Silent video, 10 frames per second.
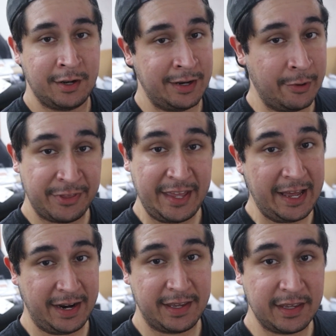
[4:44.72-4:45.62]
Now with
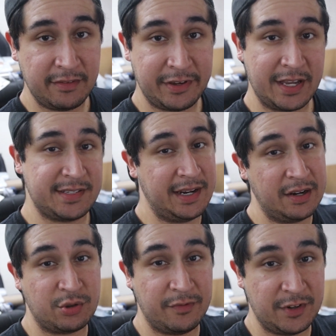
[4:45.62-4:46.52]
that, I can give you guys an
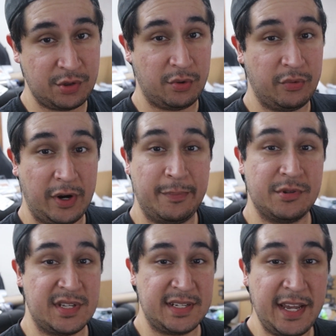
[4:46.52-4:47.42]
actual visual
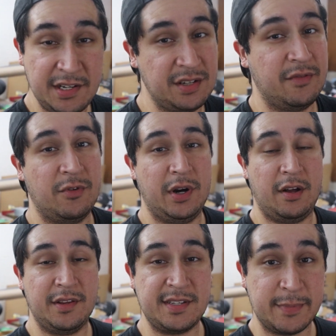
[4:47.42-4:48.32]
representation of what
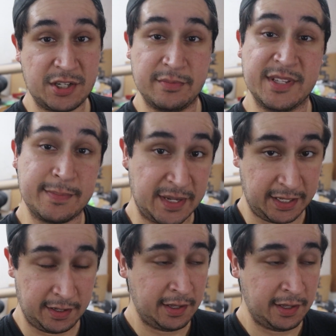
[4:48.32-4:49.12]
all these measurements mean.